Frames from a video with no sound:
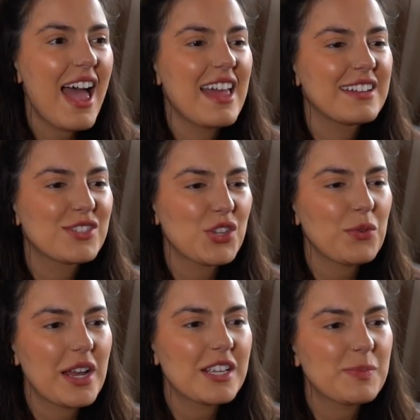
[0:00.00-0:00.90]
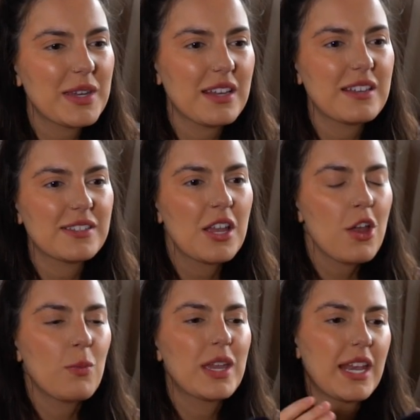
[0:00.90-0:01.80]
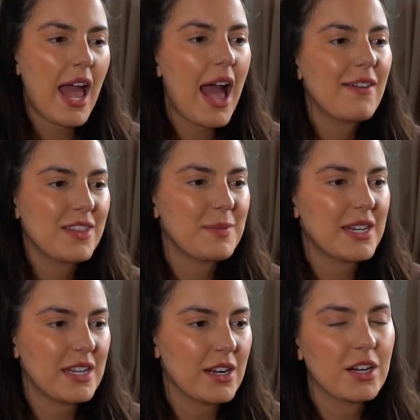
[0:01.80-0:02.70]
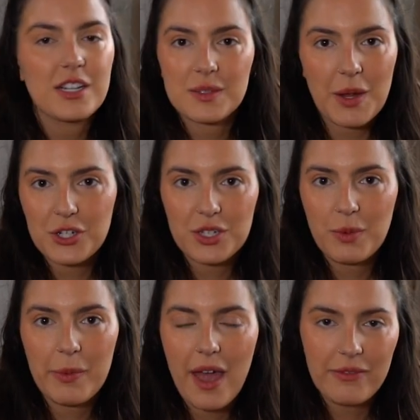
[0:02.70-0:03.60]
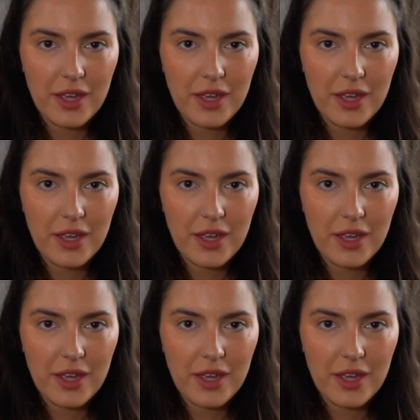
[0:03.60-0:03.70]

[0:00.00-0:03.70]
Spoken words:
And it's so nice because we can have them in here, especially when we have